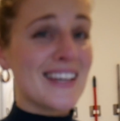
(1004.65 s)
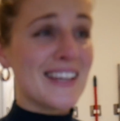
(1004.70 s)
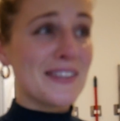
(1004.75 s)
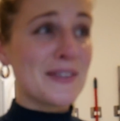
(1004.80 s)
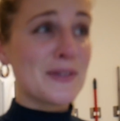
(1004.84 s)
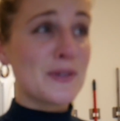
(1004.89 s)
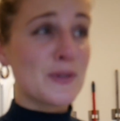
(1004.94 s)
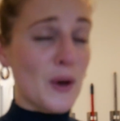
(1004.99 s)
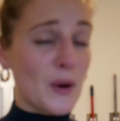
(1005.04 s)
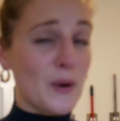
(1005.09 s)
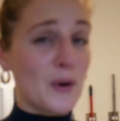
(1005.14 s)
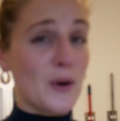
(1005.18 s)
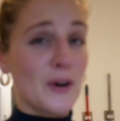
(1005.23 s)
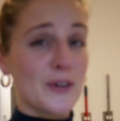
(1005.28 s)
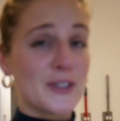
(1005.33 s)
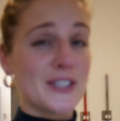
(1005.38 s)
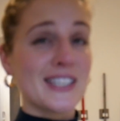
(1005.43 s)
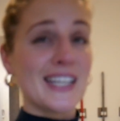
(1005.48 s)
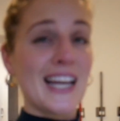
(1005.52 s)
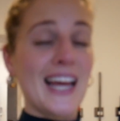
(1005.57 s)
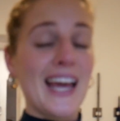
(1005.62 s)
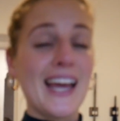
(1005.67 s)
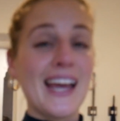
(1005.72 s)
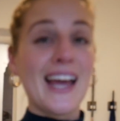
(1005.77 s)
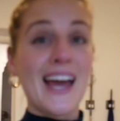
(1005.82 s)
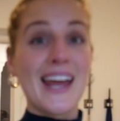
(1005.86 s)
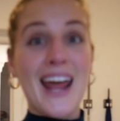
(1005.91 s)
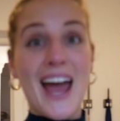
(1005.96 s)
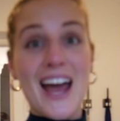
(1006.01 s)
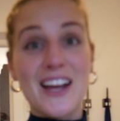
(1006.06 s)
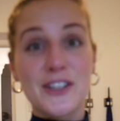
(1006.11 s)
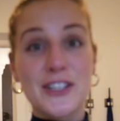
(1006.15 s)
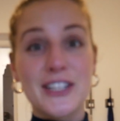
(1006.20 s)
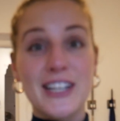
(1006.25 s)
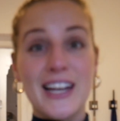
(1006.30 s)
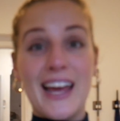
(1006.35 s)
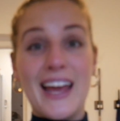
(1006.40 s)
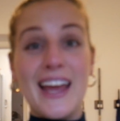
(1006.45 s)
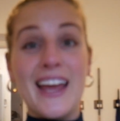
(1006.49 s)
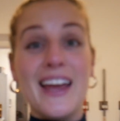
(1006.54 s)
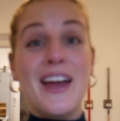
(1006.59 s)
It's so costly, and
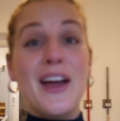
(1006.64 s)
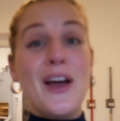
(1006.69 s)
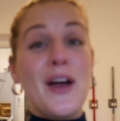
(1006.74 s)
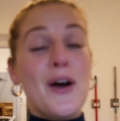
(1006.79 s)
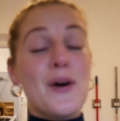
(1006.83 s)
actually